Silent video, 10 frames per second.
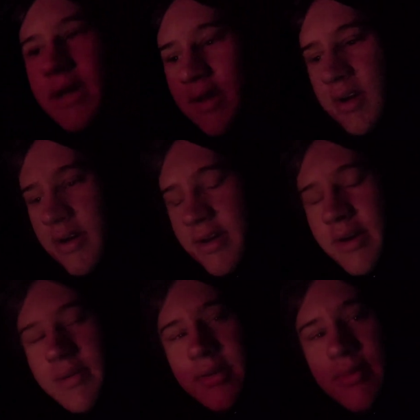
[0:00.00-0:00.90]
my cot
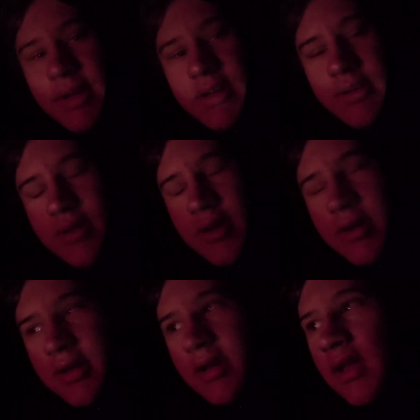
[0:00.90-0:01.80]
out to my
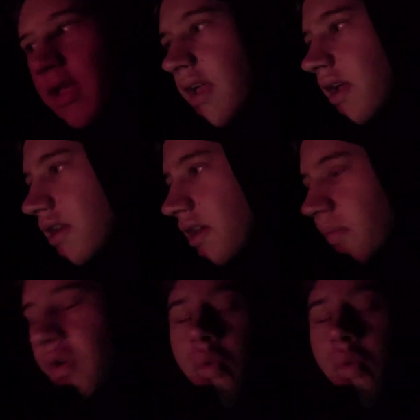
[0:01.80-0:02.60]
truck. Give